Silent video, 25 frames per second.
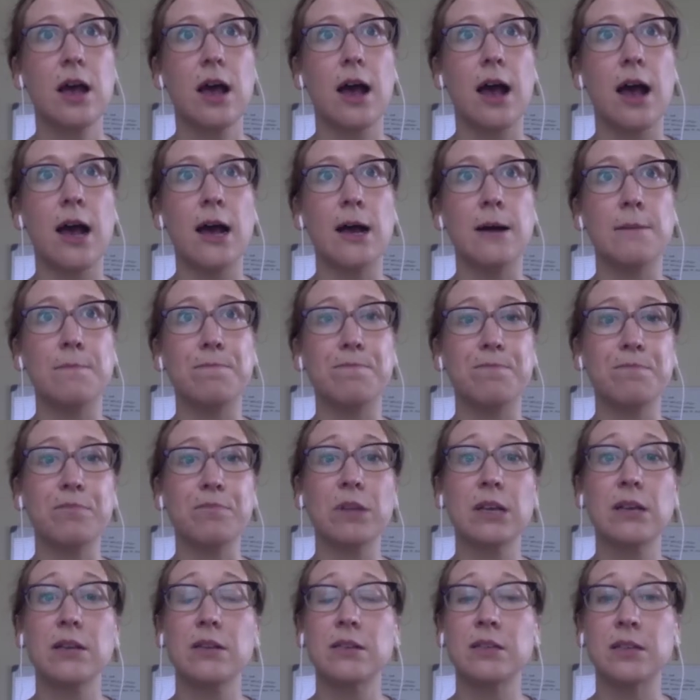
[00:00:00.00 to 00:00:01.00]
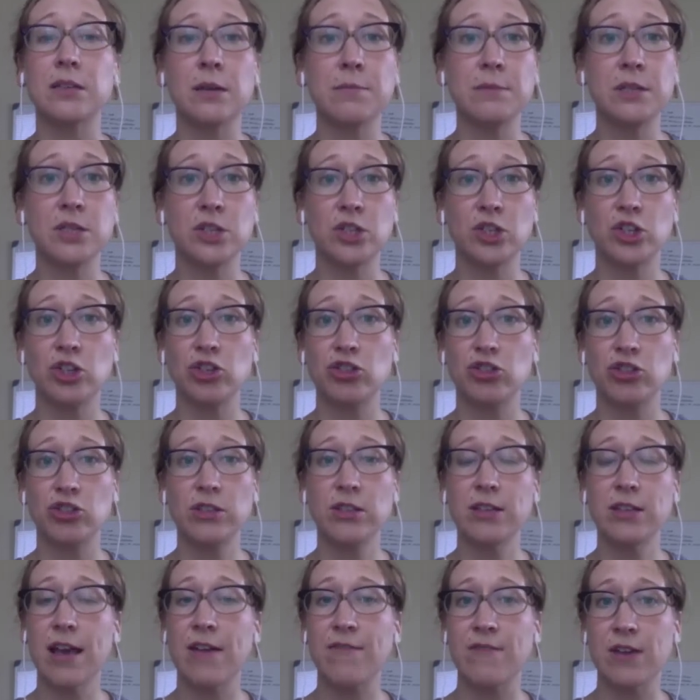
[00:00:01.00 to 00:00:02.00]
Some
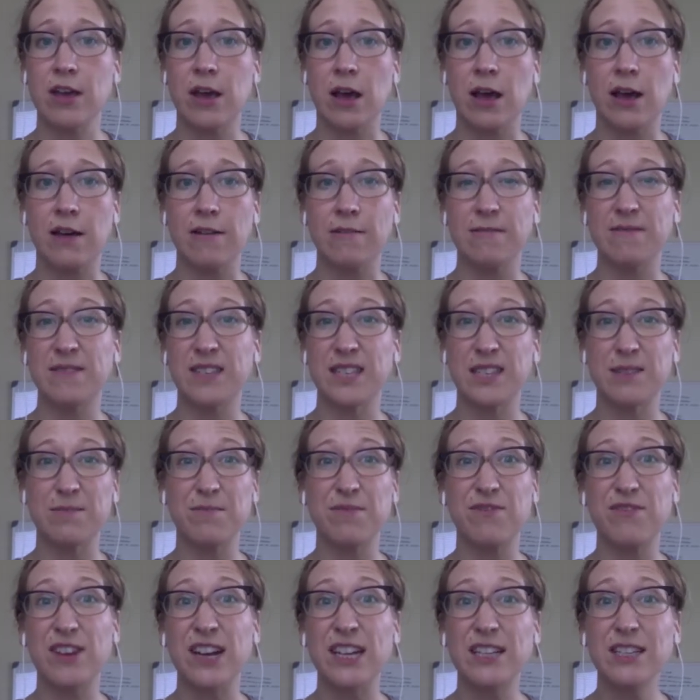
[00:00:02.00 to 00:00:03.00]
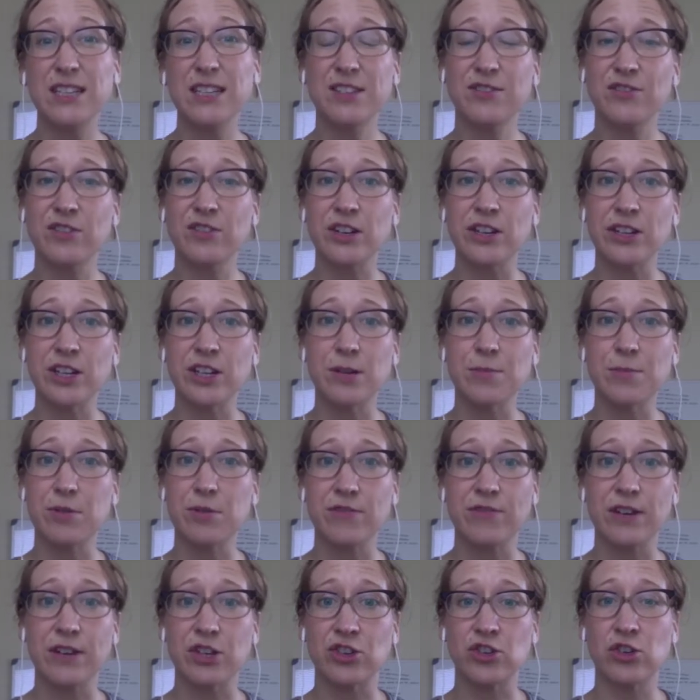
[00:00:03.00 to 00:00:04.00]
institutions have some funds for
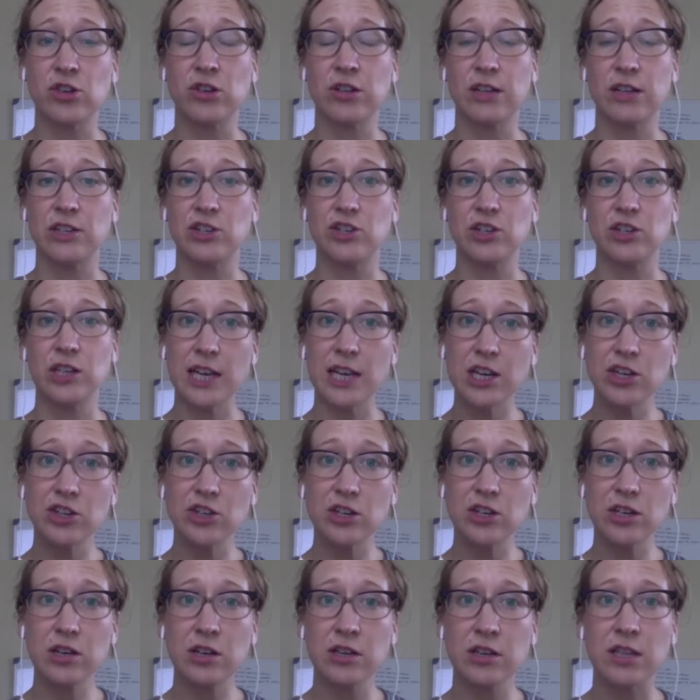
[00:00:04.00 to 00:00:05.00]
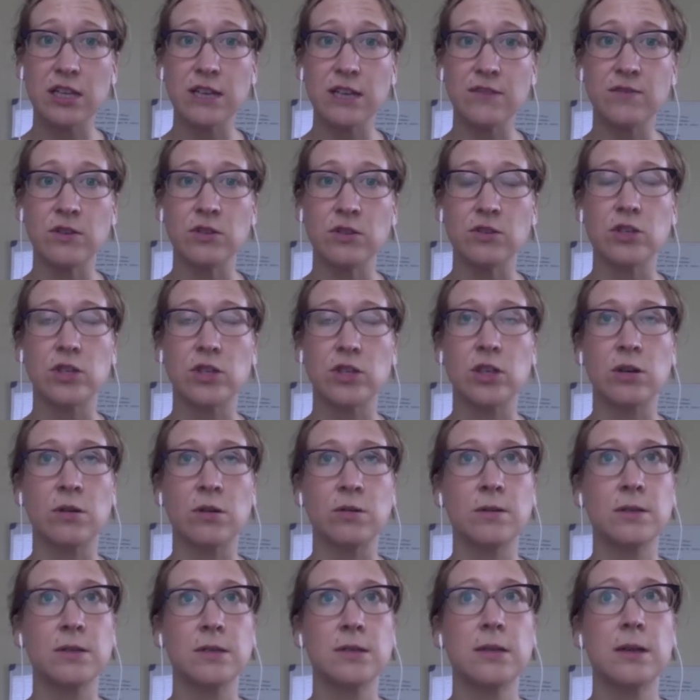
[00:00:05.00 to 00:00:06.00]
interprofessional education, and they've used
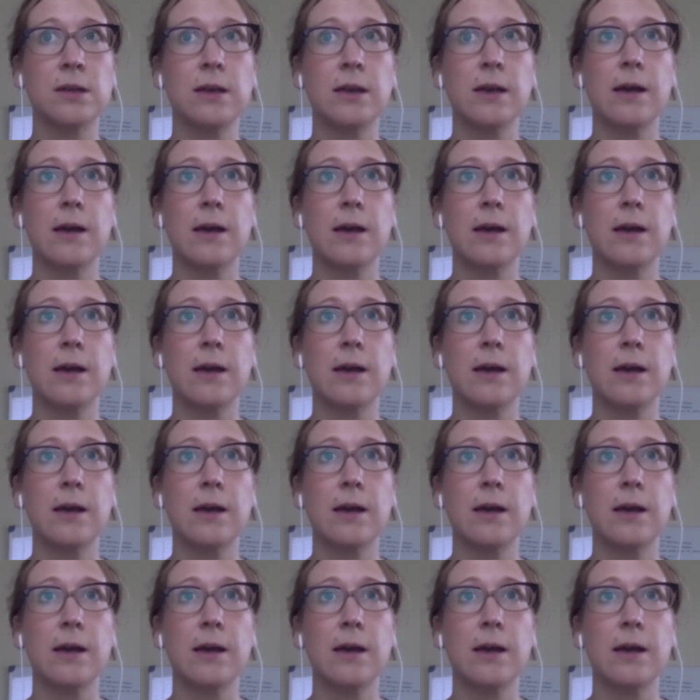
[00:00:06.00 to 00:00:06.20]
those.